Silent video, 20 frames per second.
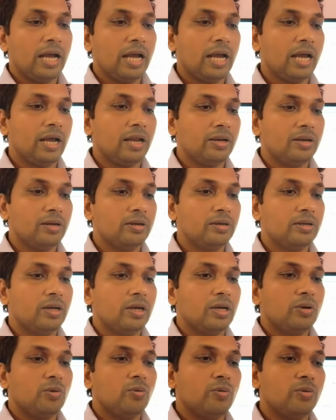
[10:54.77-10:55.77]

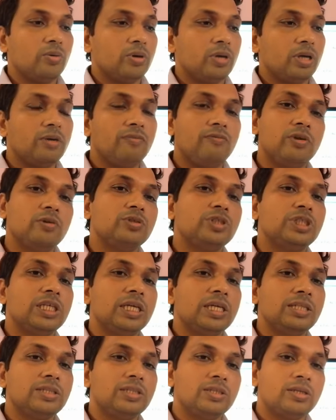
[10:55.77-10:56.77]
And if you
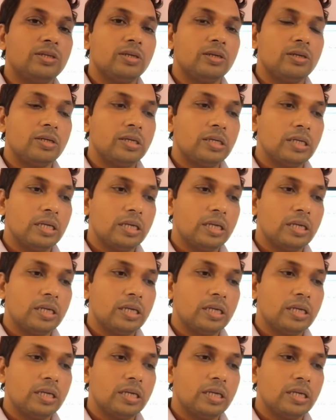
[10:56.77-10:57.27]
change